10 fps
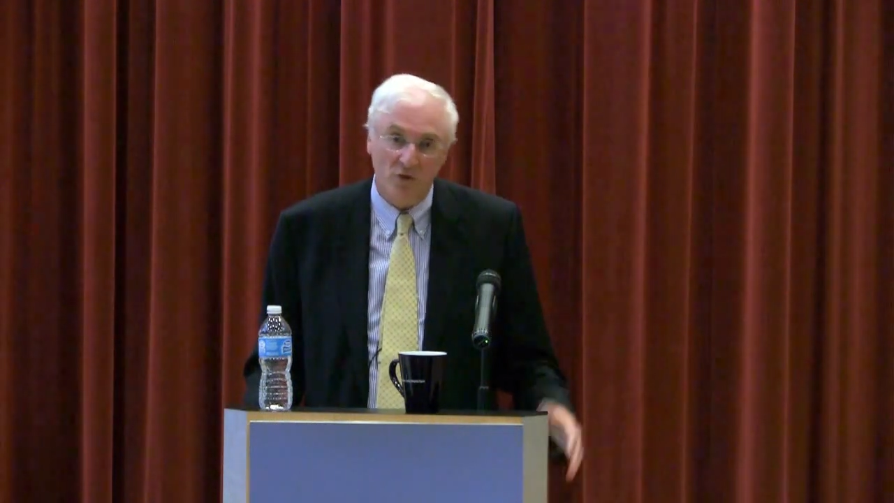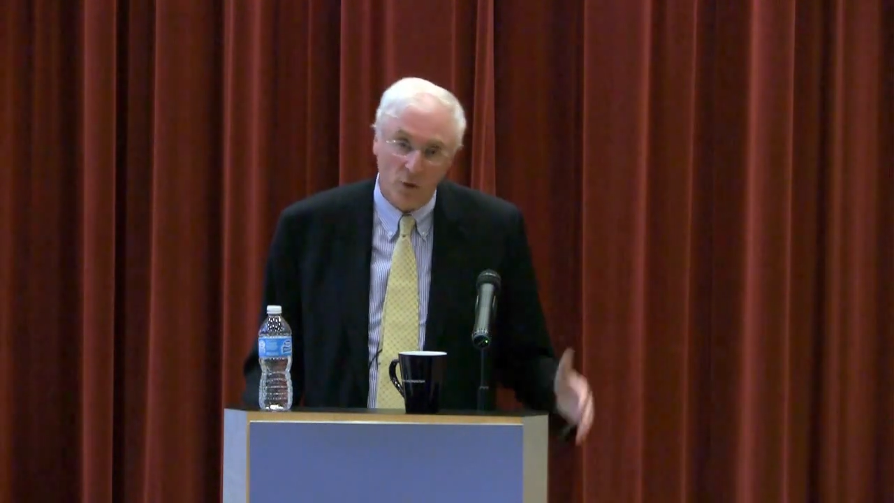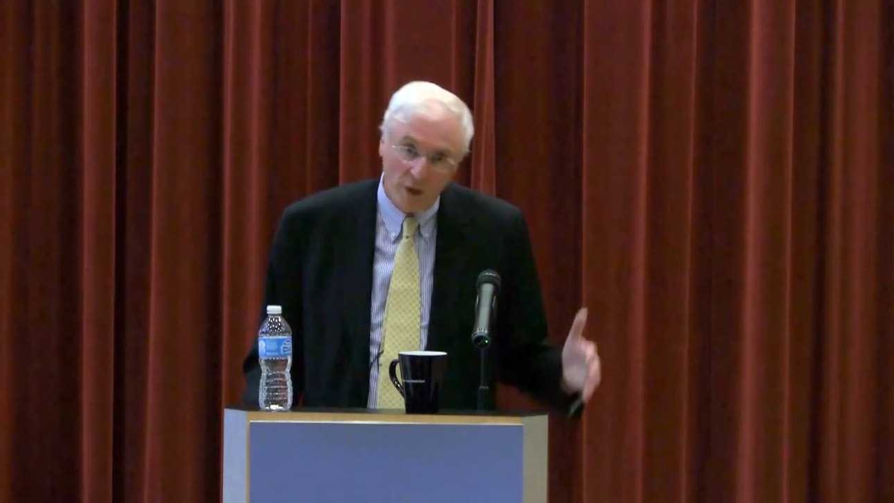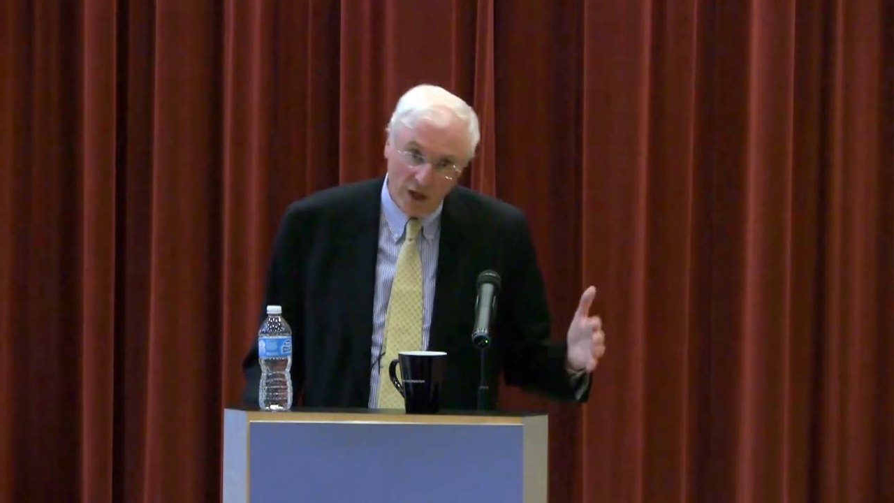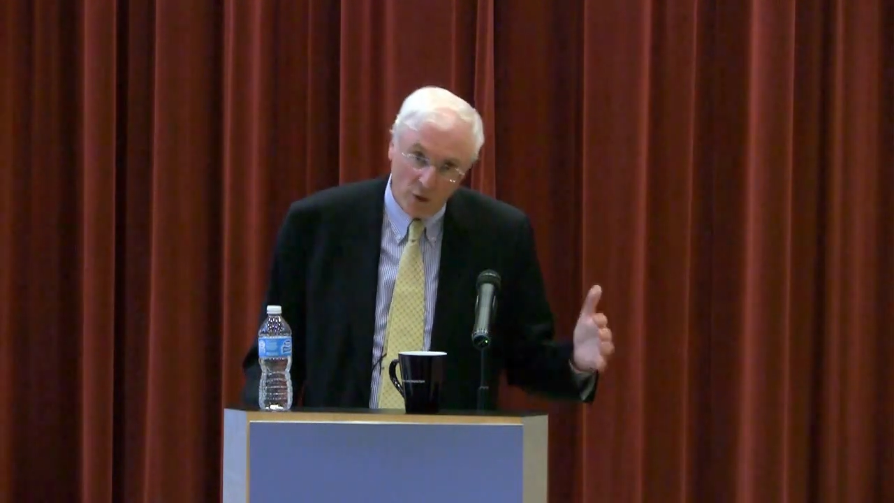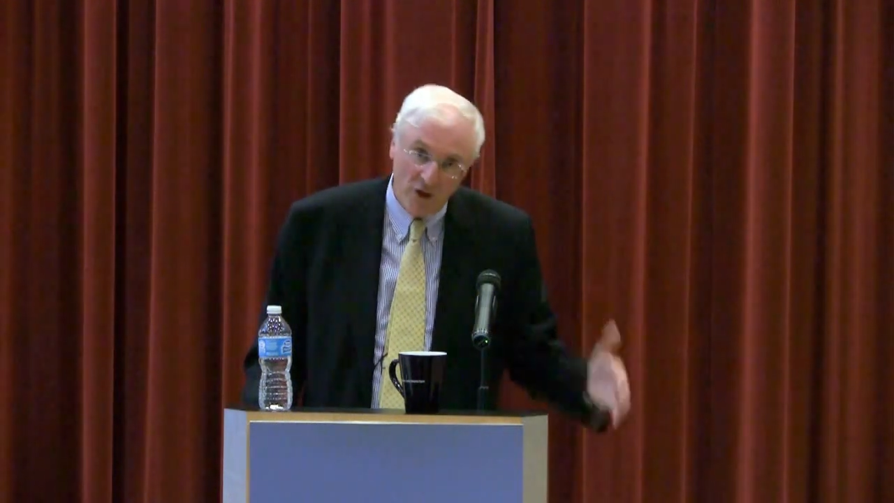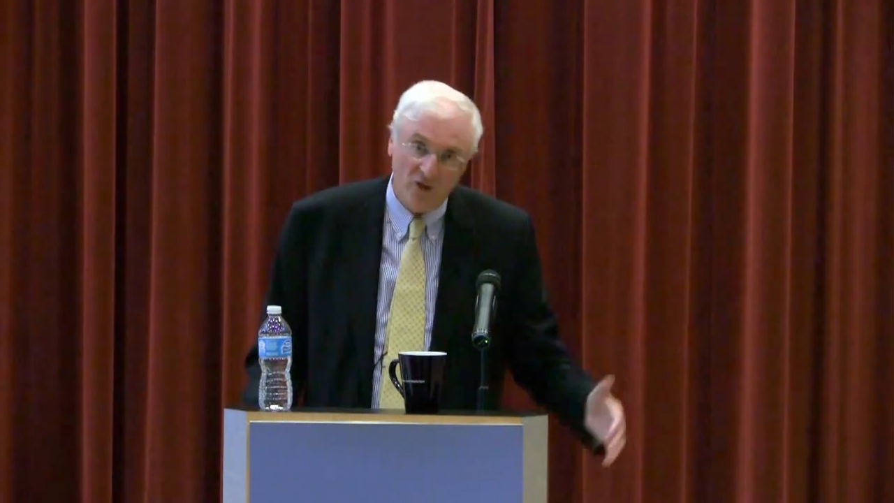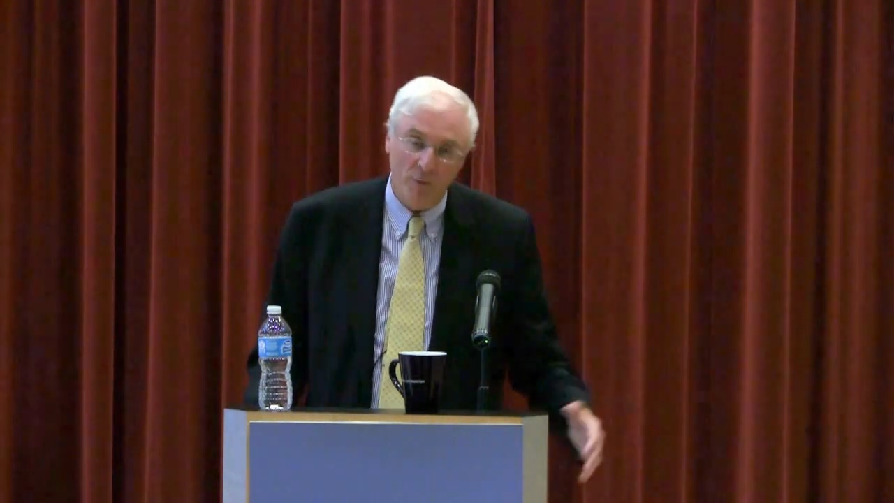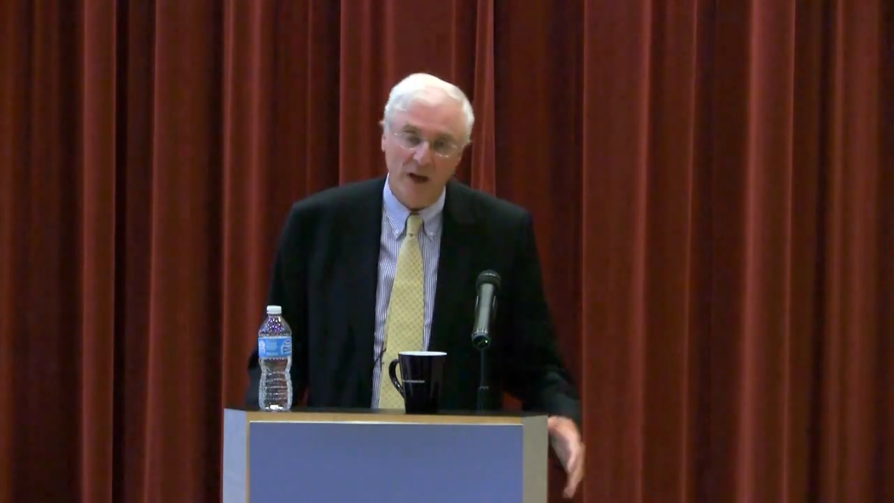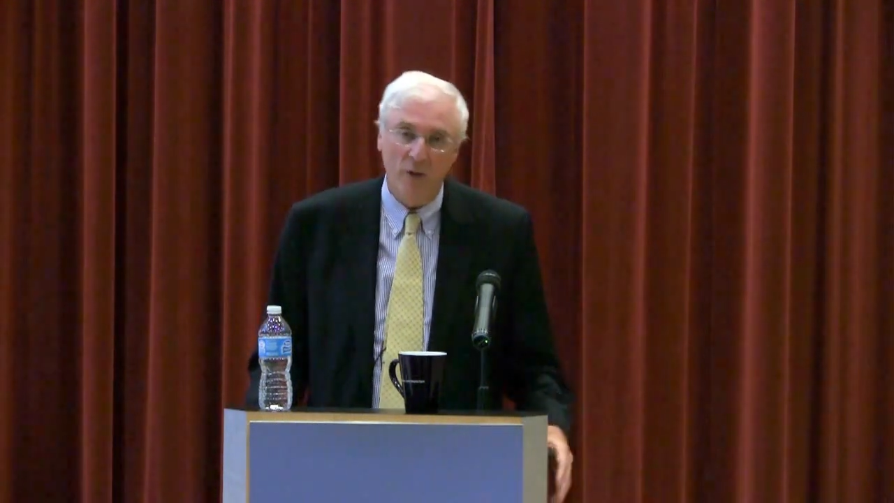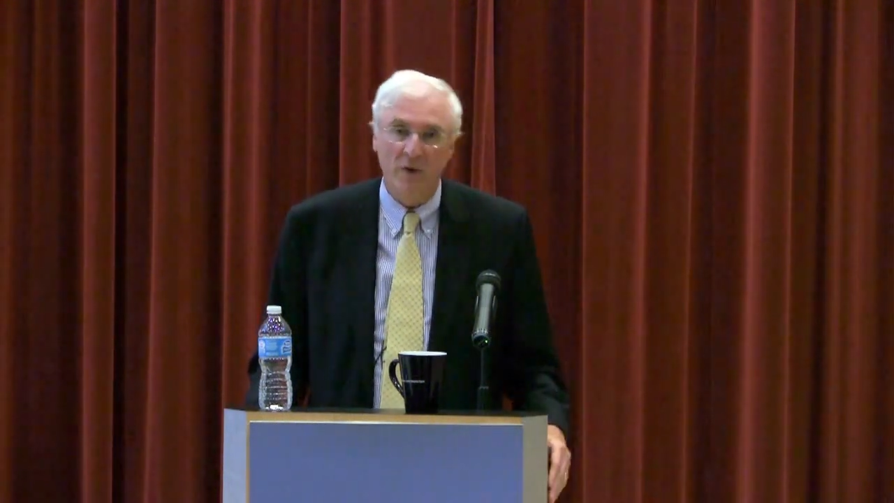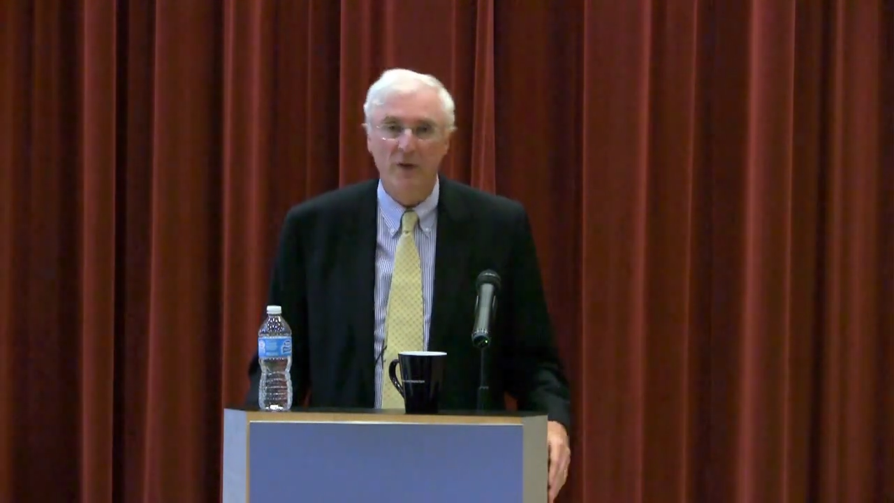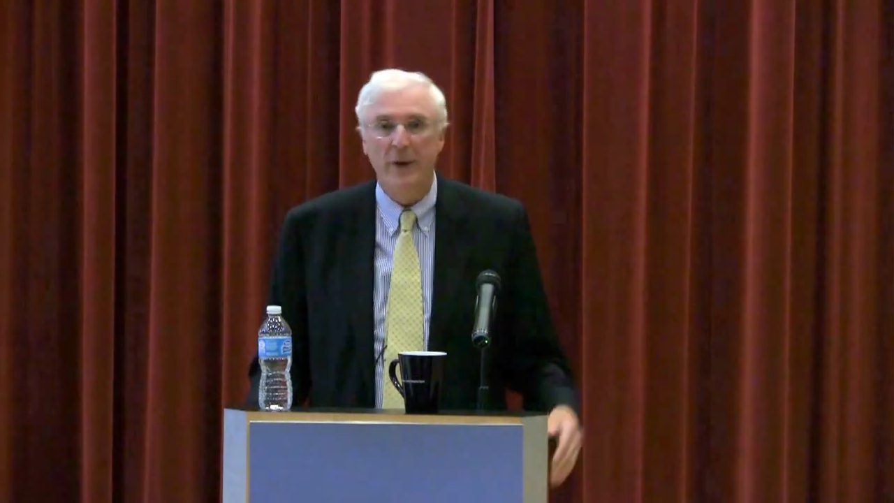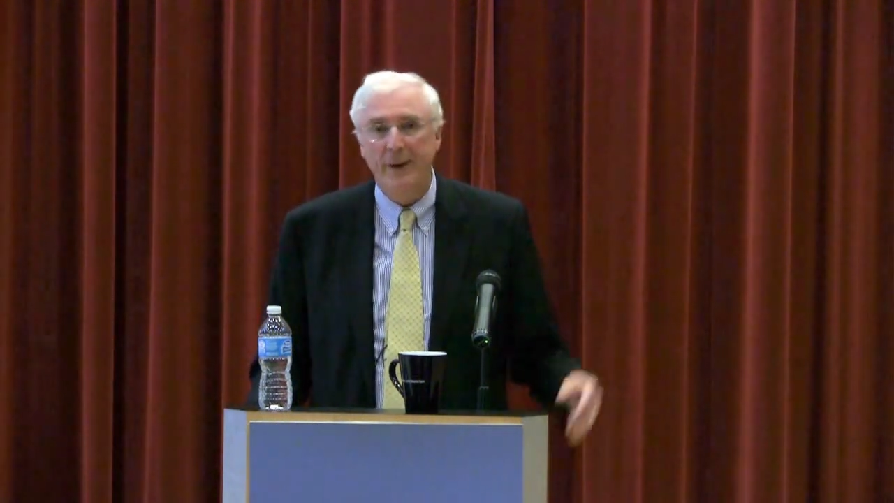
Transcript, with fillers: So we had Greece to begin with,